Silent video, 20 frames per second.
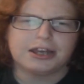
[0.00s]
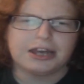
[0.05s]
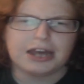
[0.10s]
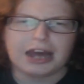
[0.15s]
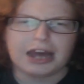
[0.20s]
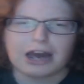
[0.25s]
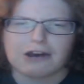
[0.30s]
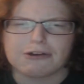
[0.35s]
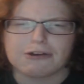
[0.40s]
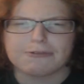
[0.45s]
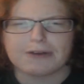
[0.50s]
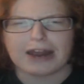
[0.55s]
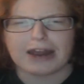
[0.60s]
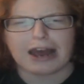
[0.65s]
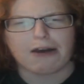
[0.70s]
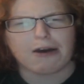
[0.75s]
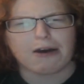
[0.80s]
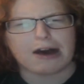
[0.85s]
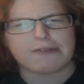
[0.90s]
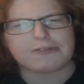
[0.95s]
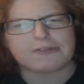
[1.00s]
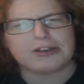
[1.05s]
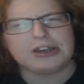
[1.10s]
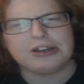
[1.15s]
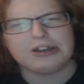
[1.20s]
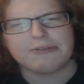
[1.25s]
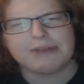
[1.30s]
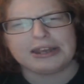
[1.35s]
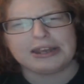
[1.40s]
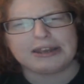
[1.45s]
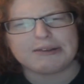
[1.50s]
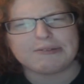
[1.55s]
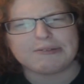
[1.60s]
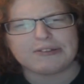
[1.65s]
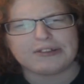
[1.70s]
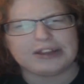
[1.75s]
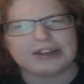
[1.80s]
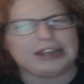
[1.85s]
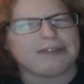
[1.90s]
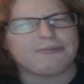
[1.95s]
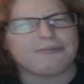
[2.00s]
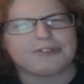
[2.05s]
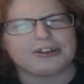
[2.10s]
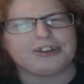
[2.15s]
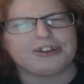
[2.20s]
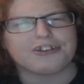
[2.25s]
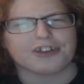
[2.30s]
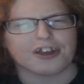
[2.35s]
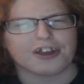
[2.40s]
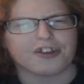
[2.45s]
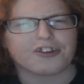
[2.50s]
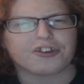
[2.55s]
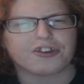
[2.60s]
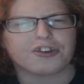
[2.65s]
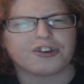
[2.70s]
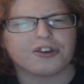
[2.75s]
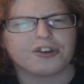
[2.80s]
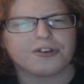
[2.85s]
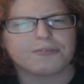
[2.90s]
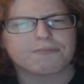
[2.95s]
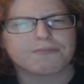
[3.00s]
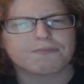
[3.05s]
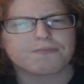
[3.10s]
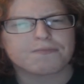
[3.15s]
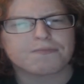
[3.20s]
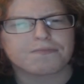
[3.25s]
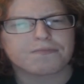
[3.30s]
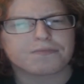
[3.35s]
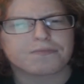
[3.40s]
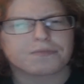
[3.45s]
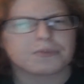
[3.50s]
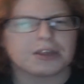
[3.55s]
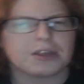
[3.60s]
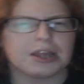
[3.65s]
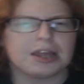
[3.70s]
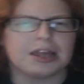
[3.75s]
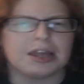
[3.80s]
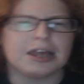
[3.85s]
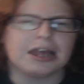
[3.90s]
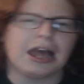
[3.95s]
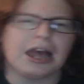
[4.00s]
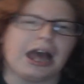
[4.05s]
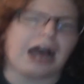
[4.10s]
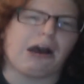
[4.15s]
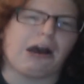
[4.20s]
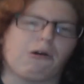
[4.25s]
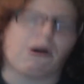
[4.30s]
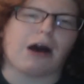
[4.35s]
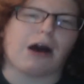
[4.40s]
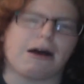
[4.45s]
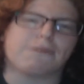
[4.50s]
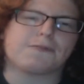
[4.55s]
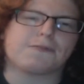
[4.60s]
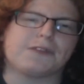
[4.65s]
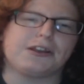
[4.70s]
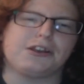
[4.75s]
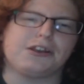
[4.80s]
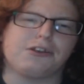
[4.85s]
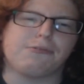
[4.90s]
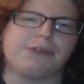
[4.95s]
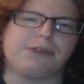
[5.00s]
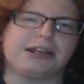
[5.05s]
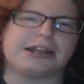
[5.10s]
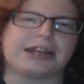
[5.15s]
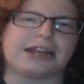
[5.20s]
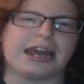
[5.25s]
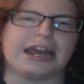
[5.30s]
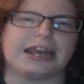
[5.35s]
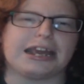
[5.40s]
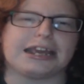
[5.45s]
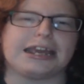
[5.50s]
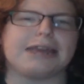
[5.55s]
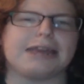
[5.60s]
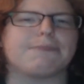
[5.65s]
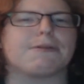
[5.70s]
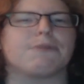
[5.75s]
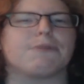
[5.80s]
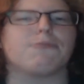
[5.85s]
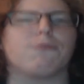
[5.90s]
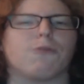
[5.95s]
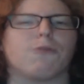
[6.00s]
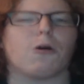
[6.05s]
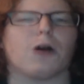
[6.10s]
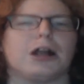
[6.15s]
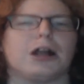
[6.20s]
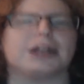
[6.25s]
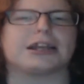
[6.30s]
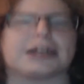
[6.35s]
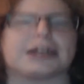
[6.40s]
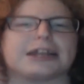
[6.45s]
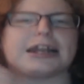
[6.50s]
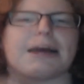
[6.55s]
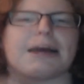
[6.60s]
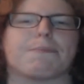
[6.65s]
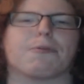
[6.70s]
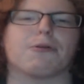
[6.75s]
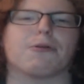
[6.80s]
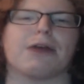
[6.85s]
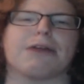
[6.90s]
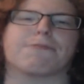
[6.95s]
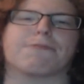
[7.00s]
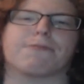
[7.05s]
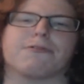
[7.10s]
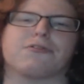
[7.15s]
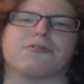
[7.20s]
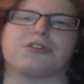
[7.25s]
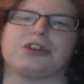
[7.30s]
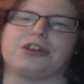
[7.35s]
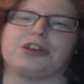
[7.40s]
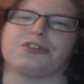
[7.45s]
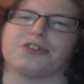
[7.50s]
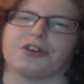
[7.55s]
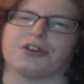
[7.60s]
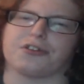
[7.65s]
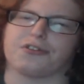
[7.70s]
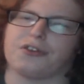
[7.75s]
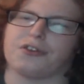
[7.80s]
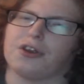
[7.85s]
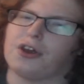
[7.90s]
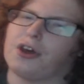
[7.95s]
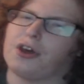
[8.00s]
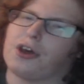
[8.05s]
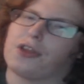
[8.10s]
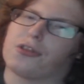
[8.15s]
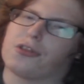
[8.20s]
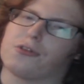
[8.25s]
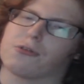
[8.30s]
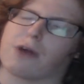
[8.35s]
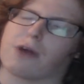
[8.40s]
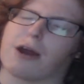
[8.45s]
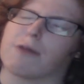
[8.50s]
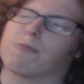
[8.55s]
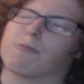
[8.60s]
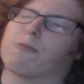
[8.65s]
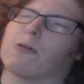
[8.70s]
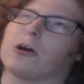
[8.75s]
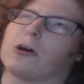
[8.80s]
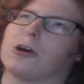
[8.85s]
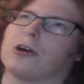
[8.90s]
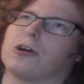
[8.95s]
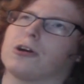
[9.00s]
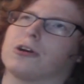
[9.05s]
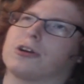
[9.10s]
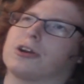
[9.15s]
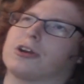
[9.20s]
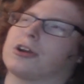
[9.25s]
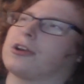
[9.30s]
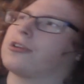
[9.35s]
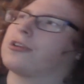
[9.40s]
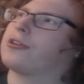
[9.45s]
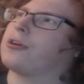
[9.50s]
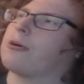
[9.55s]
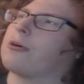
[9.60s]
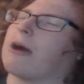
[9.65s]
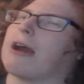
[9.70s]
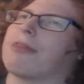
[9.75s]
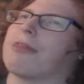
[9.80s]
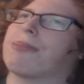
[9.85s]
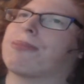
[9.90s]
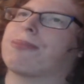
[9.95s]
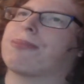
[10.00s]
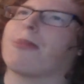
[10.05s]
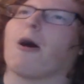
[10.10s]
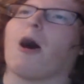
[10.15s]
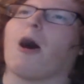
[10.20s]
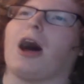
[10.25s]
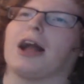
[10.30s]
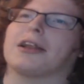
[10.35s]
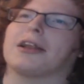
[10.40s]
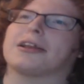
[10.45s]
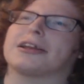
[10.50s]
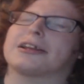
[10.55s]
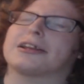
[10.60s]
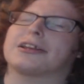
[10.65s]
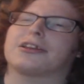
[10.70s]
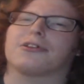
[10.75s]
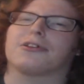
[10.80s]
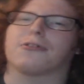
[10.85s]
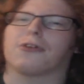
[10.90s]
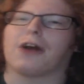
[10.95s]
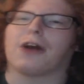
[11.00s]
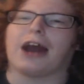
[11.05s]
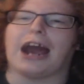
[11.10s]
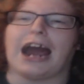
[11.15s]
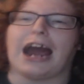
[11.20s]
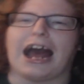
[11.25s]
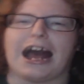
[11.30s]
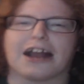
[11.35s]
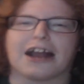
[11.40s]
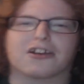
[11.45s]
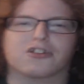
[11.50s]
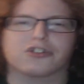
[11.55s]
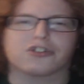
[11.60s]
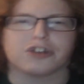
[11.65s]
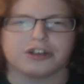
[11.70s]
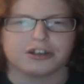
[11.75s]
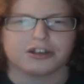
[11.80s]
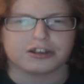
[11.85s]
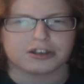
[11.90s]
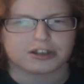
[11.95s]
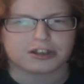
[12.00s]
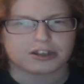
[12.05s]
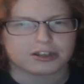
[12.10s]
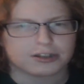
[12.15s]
However, how often do we leave Jesus? How often do we take even one step away from Jesus through our words, through our thoughts, through our actions?